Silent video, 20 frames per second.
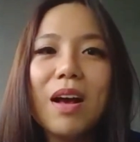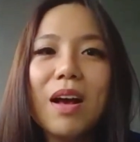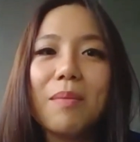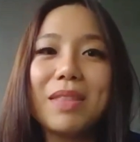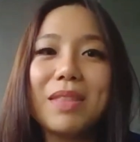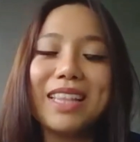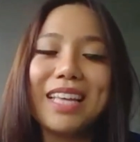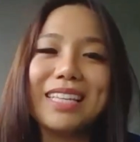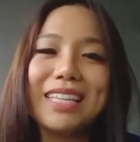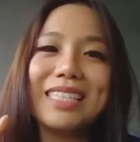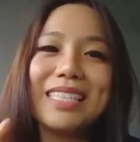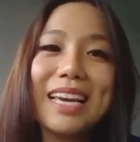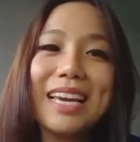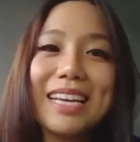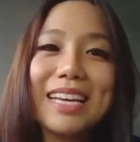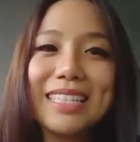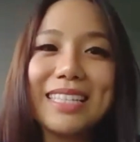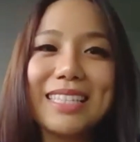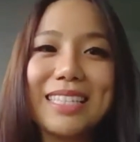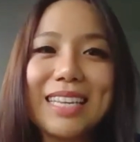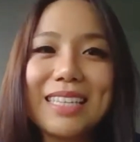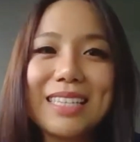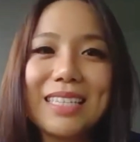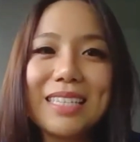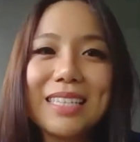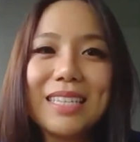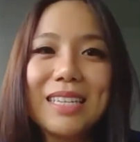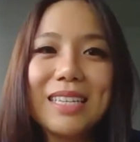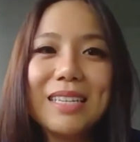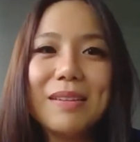that they stay
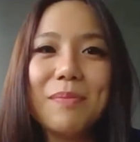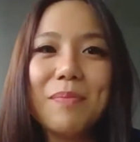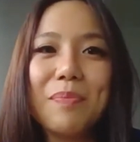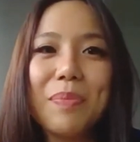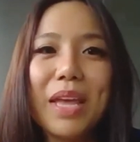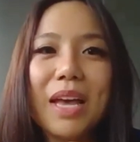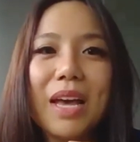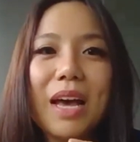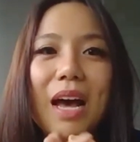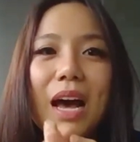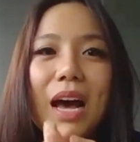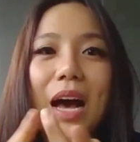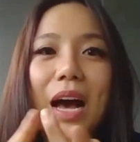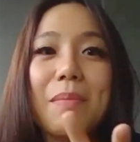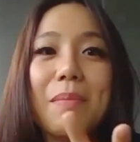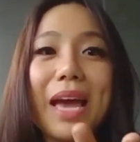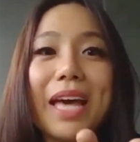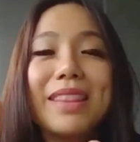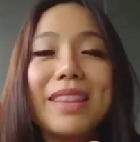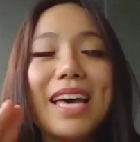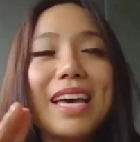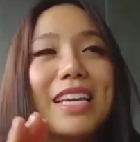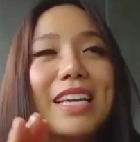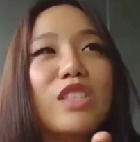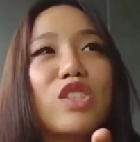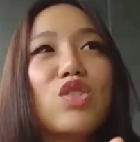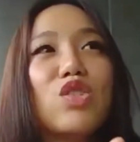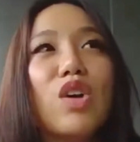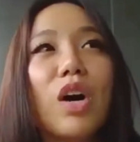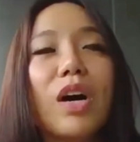consistent and that
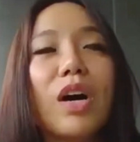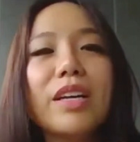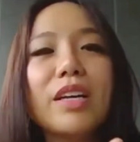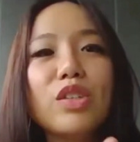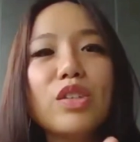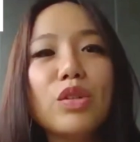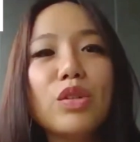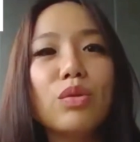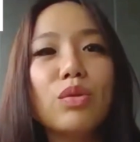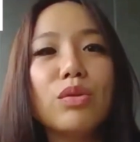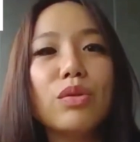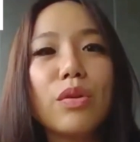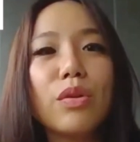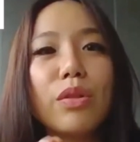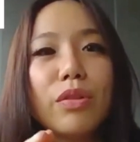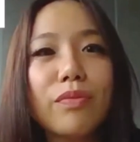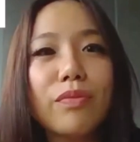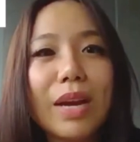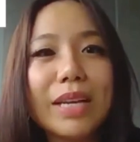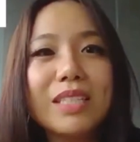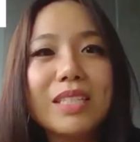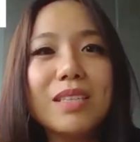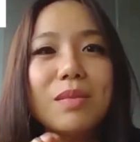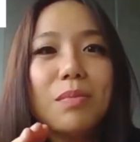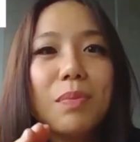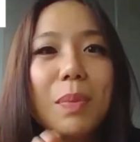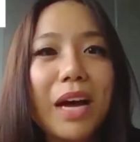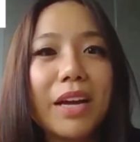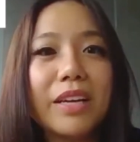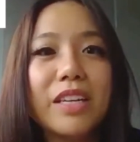it's not a tool to
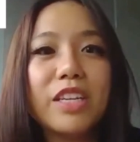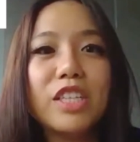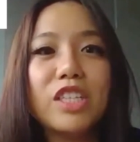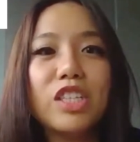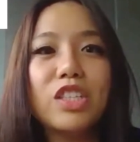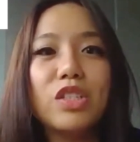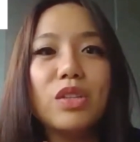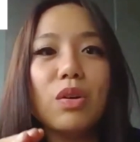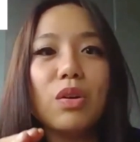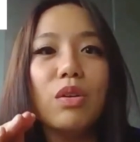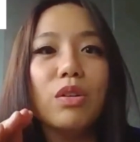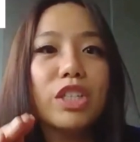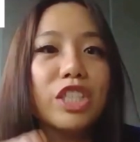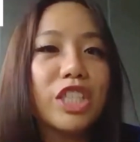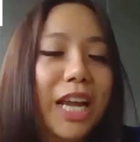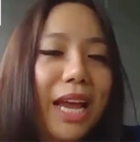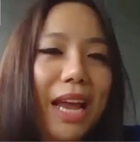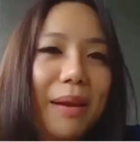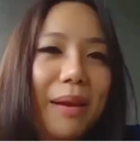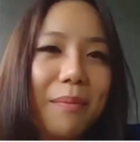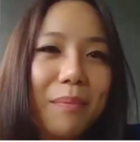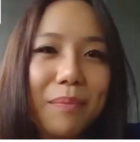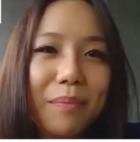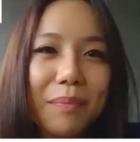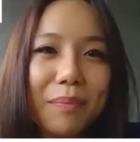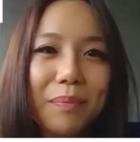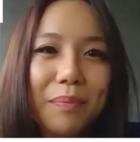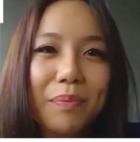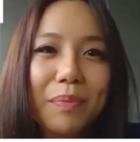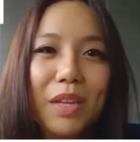threaten, punish, or shame.
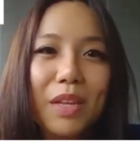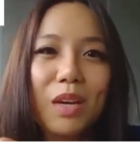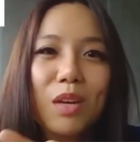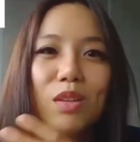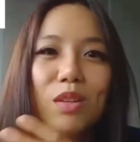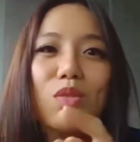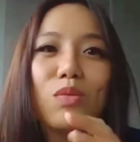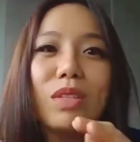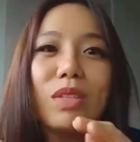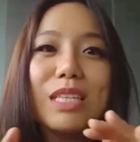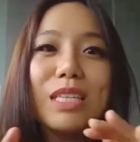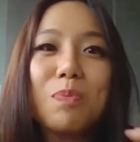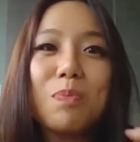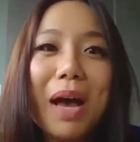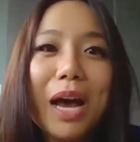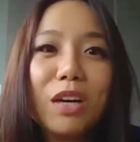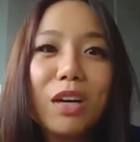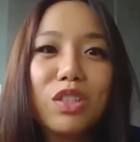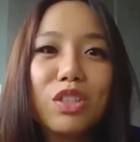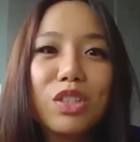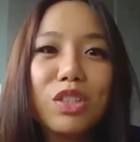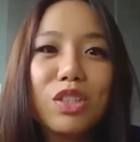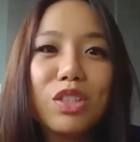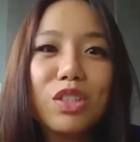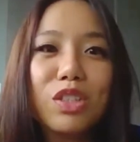So these boundaries,